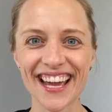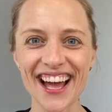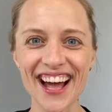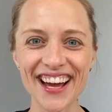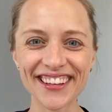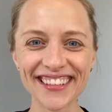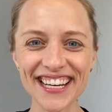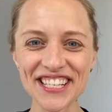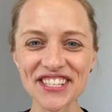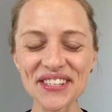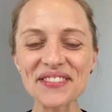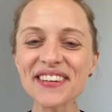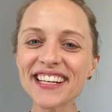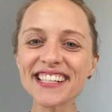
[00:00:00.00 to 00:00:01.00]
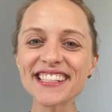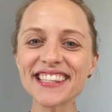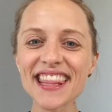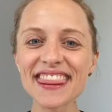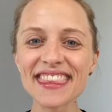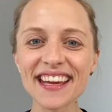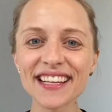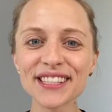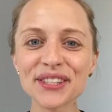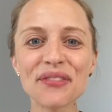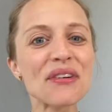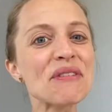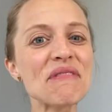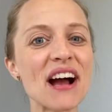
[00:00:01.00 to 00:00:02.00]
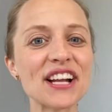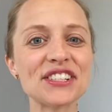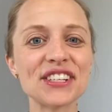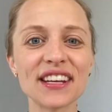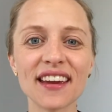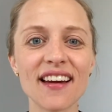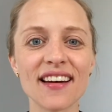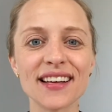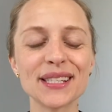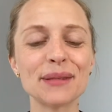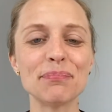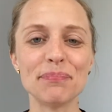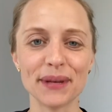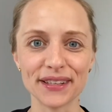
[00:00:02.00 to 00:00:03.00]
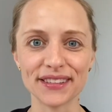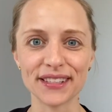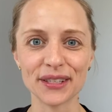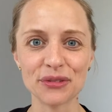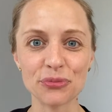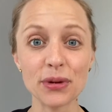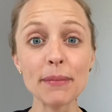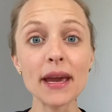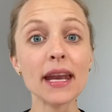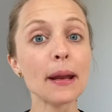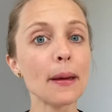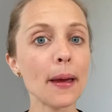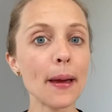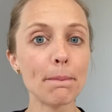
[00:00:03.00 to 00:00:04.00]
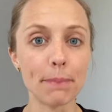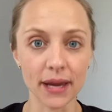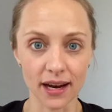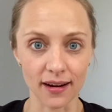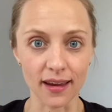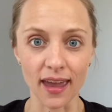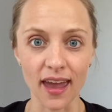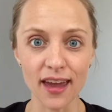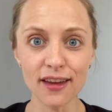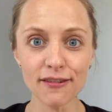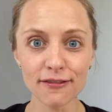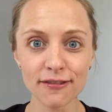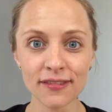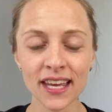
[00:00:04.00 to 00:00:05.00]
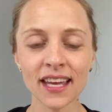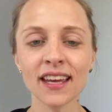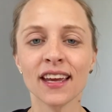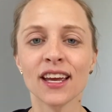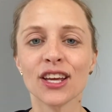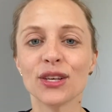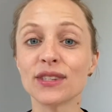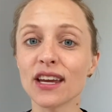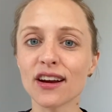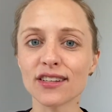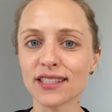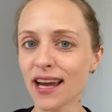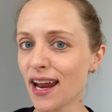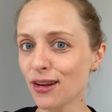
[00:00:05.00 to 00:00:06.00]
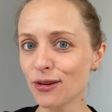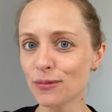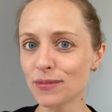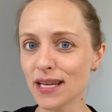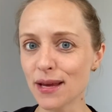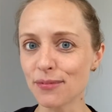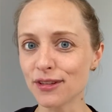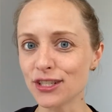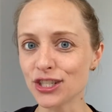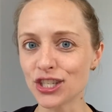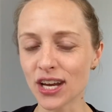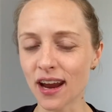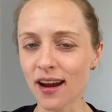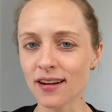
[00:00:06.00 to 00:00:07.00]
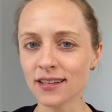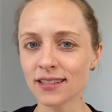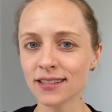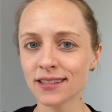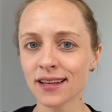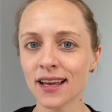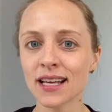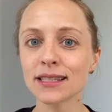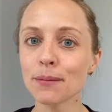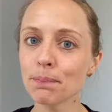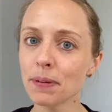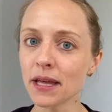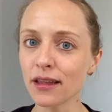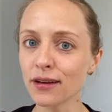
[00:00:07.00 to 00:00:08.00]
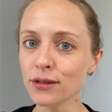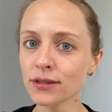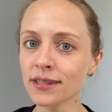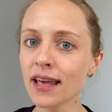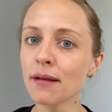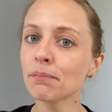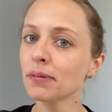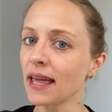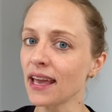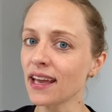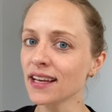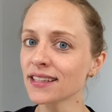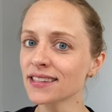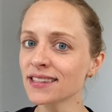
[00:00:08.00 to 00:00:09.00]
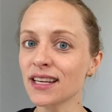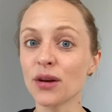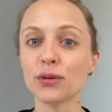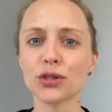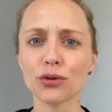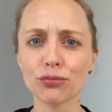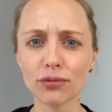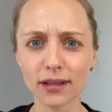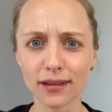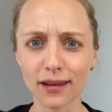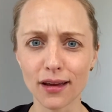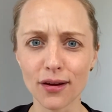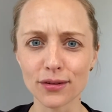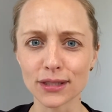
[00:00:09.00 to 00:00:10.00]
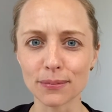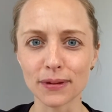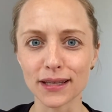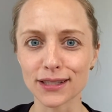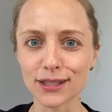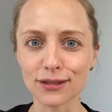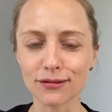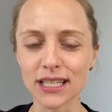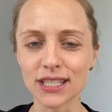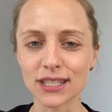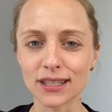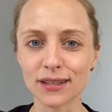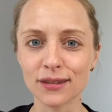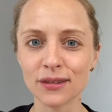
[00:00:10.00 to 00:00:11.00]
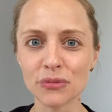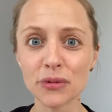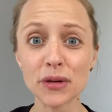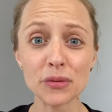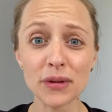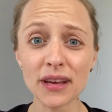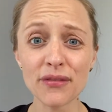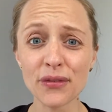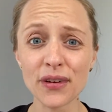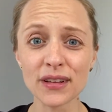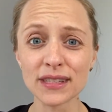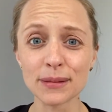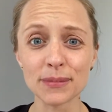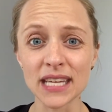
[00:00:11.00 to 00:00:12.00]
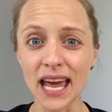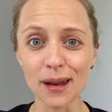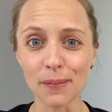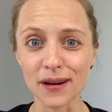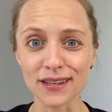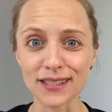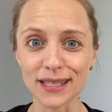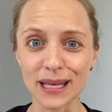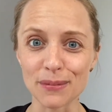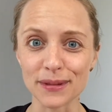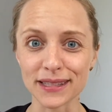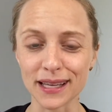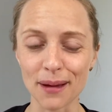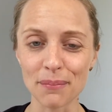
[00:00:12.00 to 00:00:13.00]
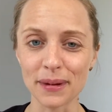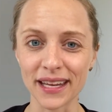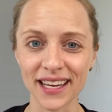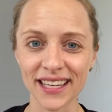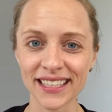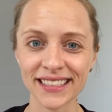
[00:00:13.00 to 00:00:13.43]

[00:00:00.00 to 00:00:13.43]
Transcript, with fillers: All right, Dreamers, thanks for watching us build. We made a bear cave using our dining room table and chairs, some pillows and blankets, was a really cozy place to read to, when we even found some teddy bears to keep us company.